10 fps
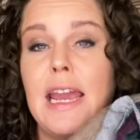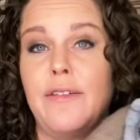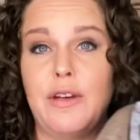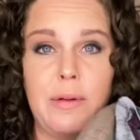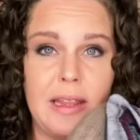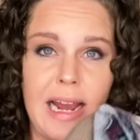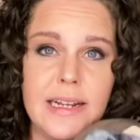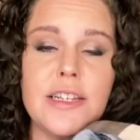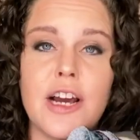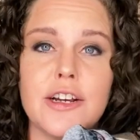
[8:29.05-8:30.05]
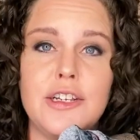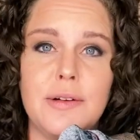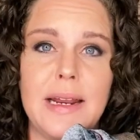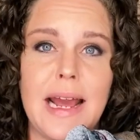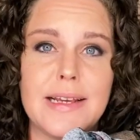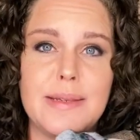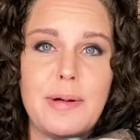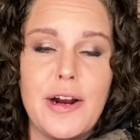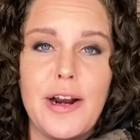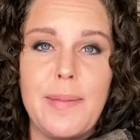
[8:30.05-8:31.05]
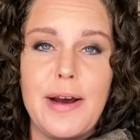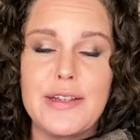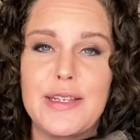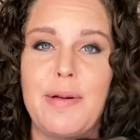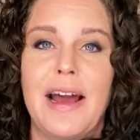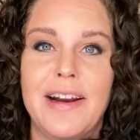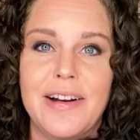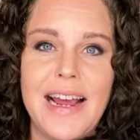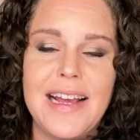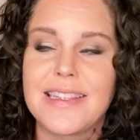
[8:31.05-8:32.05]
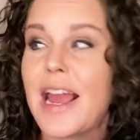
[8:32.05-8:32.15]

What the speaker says: If you would like to talk to an expert about sweater knits,